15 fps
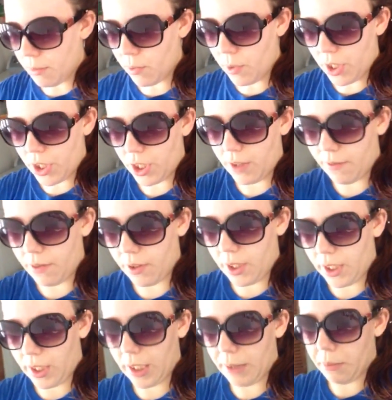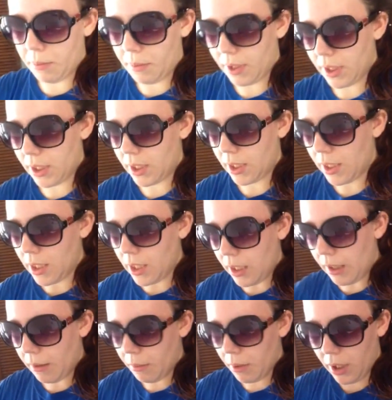Been watching it for like a couple months.
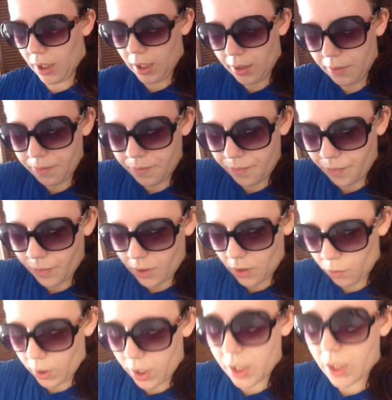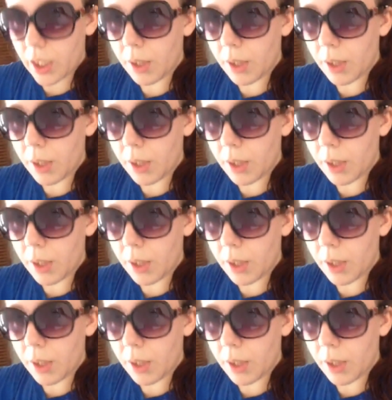But watched a